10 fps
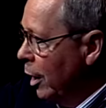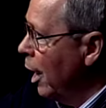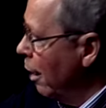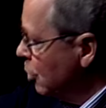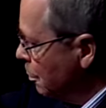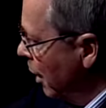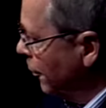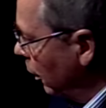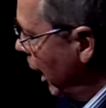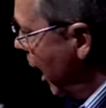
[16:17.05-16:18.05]
have spent
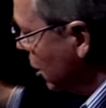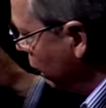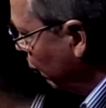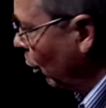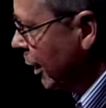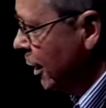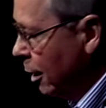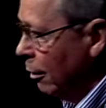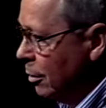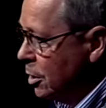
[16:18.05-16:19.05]
the last forty
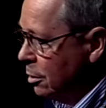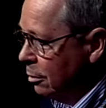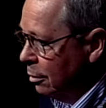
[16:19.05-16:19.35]
years